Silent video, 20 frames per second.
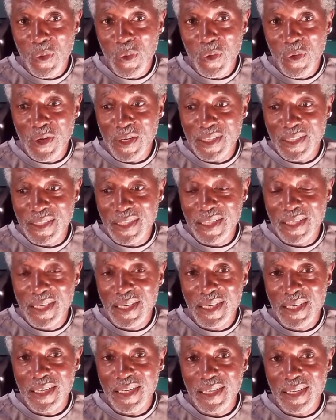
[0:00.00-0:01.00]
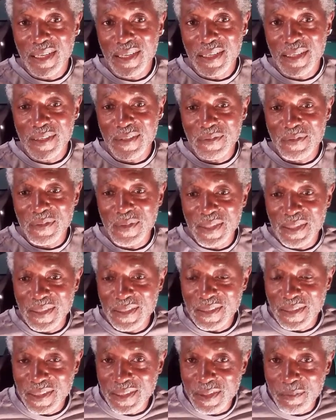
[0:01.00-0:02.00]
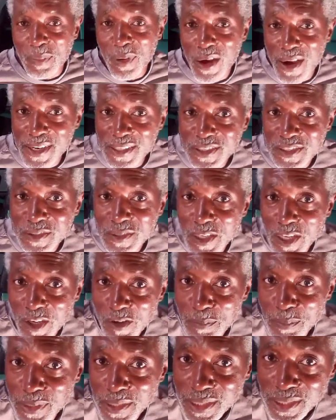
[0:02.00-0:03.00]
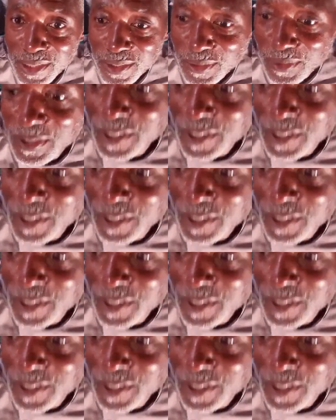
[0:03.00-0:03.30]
on the parts of putting it